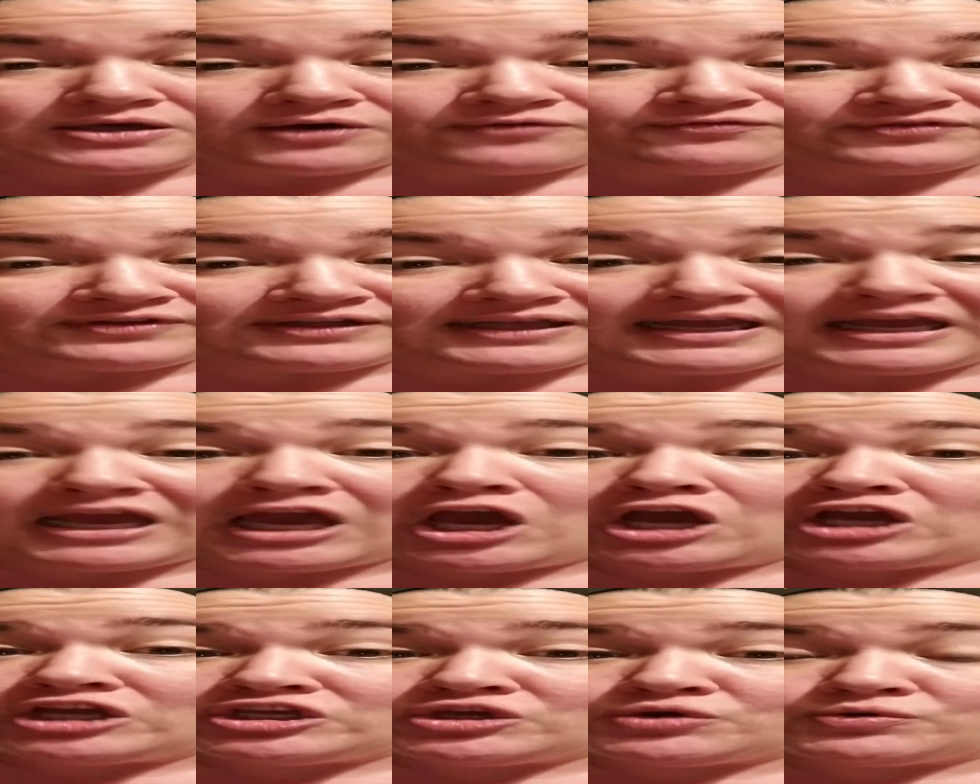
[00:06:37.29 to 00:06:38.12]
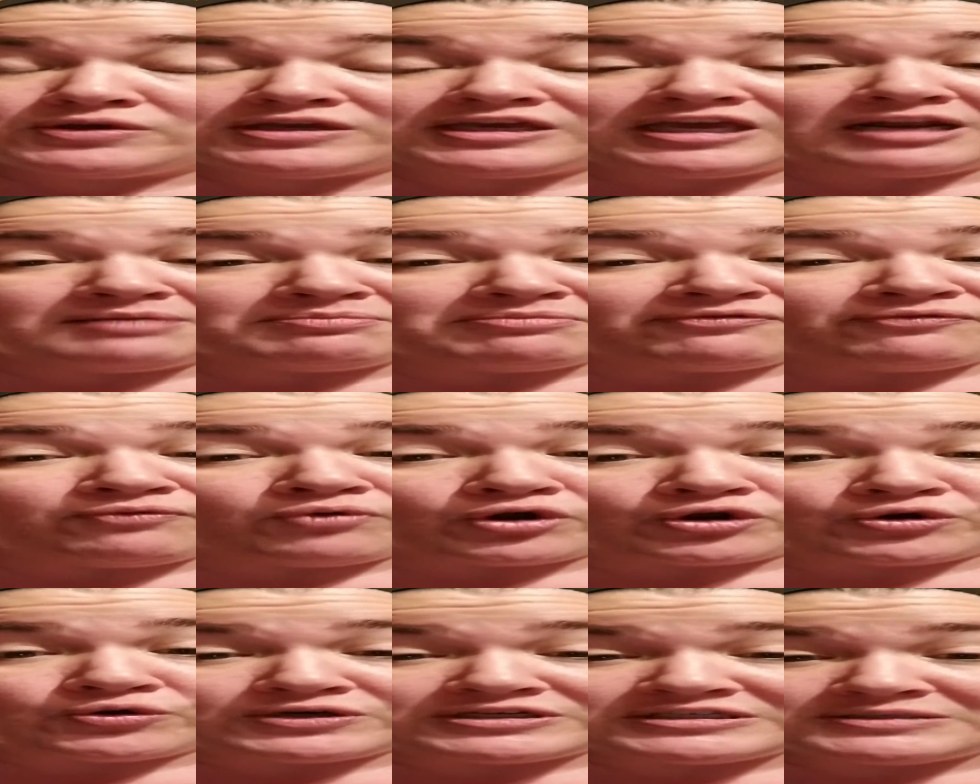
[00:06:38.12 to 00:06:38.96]
Hopefully you can get it
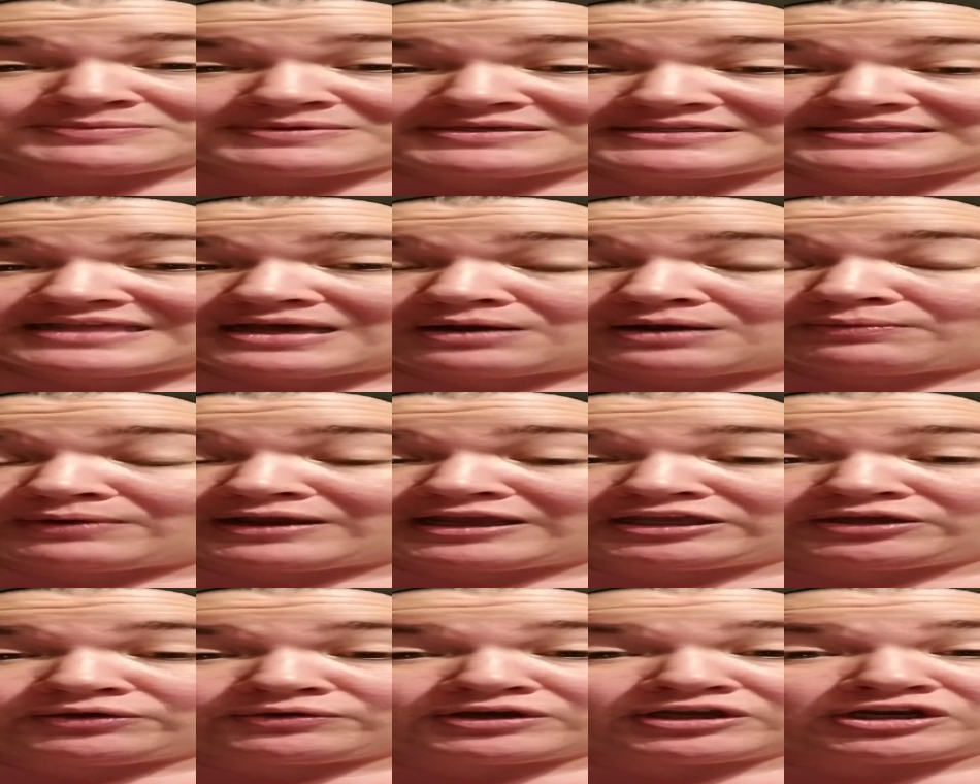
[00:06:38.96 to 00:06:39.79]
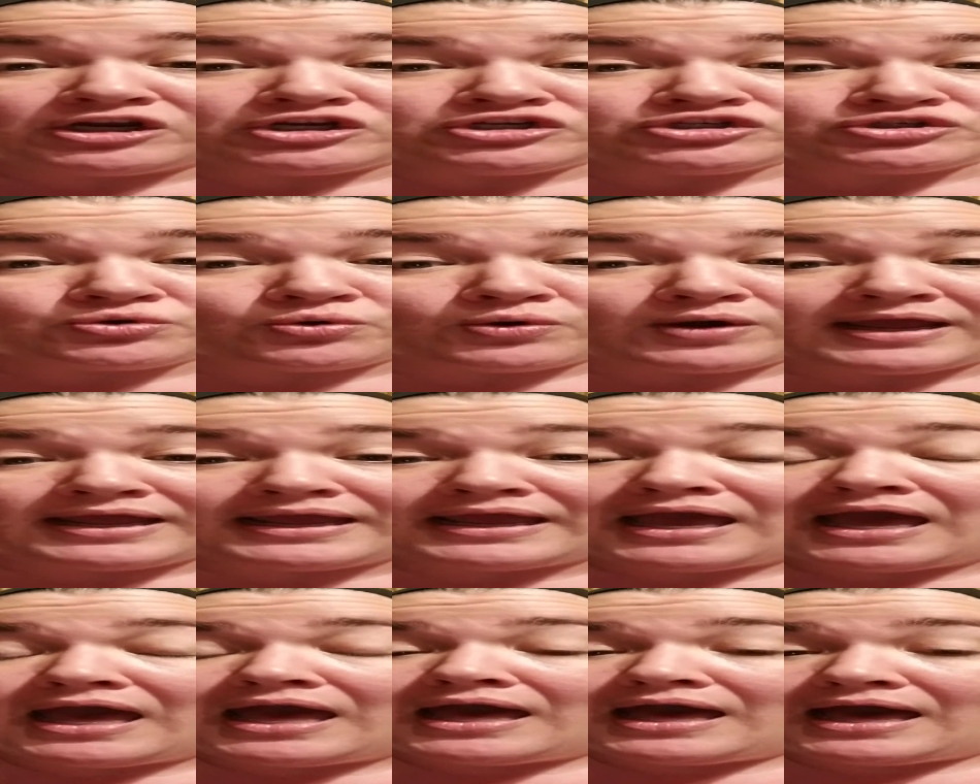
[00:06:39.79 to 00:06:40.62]
before Christmas. That way you can enjoy
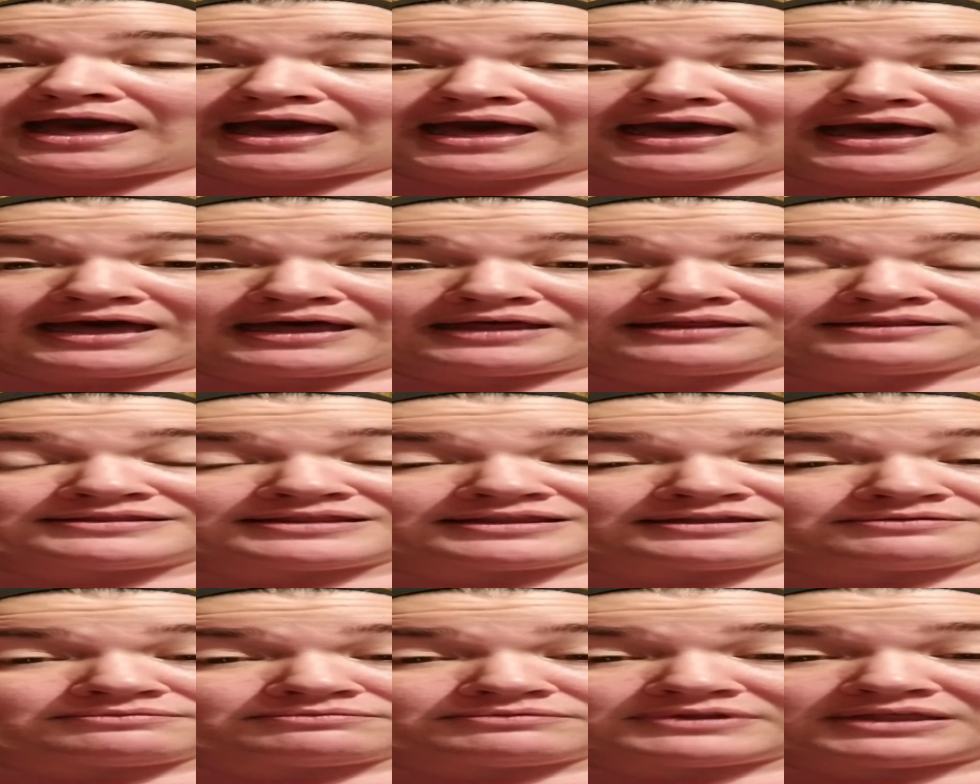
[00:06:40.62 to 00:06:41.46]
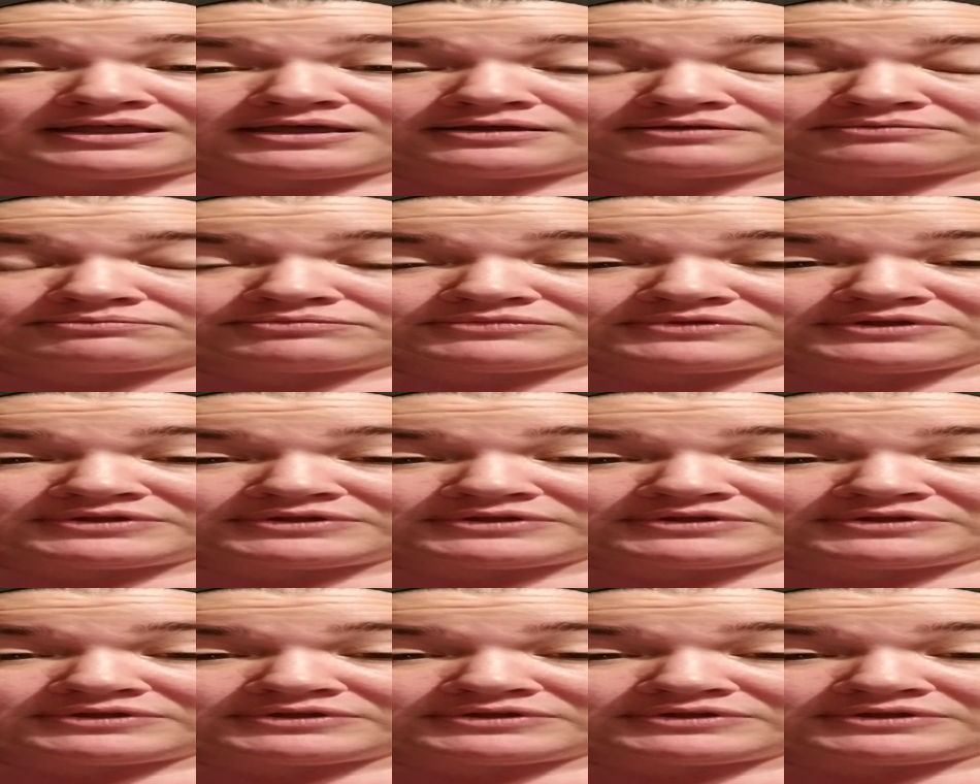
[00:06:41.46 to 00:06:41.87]
the